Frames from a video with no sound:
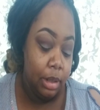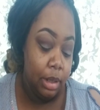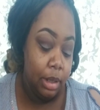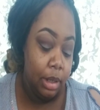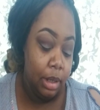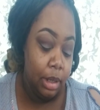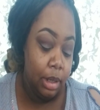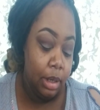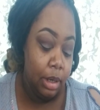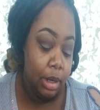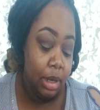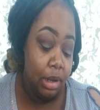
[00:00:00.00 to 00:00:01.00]

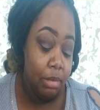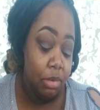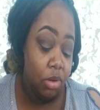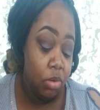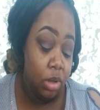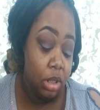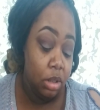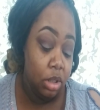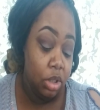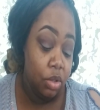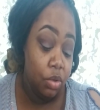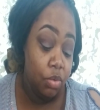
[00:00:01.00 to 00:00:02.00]
and I'm going
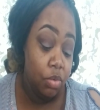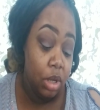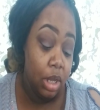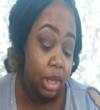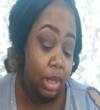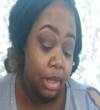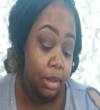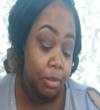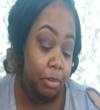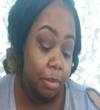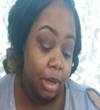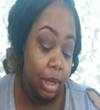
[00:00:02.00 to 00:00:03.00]
to cut
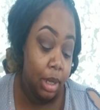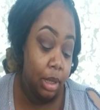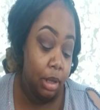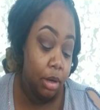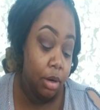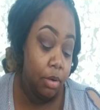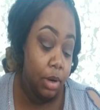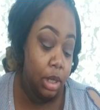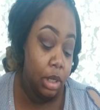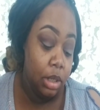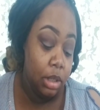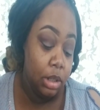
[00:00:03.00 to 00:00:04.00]
my
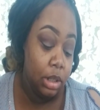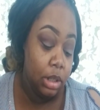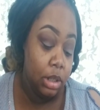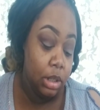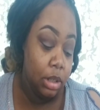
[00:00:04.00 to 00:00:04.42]
crease.